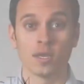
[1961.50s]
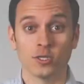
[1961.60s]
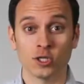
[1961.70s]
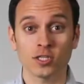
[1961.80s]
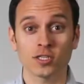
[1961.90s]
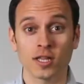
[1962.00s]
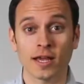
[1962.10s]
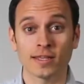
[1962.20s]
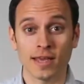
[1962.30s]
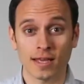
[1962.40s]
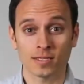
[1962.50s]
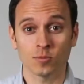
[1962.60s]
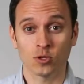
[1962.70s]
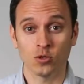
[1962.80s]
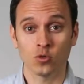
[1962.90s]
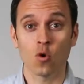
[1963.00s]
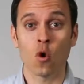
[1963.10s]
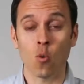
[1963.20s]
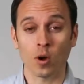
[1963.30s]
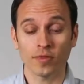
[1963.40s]
Just like the SMQ
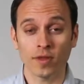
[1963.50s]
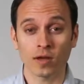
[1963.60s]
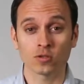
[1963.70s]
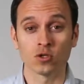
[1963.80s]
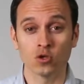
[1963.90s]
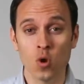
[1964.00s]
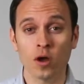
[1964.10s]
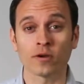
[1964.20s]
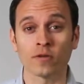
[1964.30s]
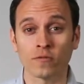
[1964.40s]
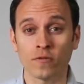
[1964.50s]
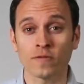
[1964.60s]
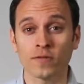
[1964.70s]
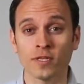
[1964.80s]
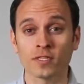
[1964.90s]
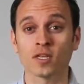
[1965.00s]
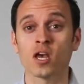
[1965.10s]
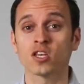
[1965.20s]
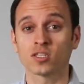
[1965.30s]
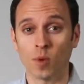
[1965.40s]
1250's
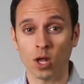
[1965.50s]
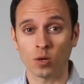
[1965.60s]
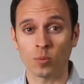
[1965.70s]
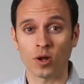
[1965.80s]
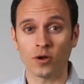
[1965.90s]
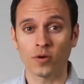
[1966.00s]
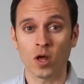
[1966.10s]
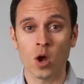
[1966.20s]
smaller brother,